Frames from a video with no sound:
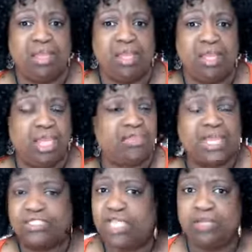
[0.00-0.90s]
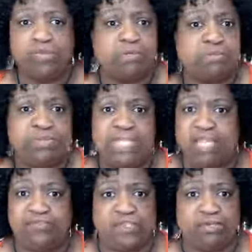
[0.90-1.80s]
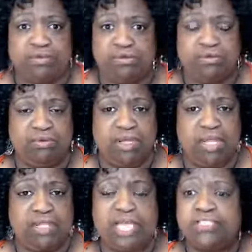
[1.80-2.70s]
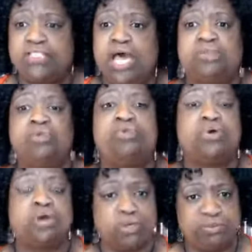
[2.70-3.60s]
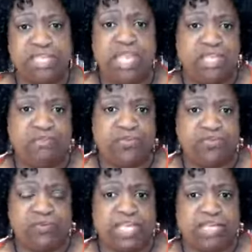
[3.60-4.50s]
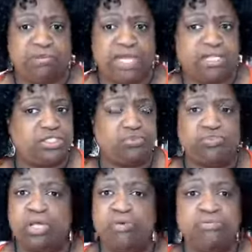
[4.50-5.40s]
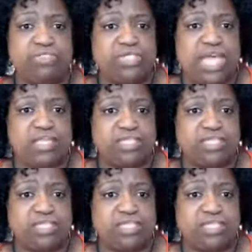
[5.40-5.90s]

And that's not normal behavior. That's not normal behavior for anybody. So don't do that in the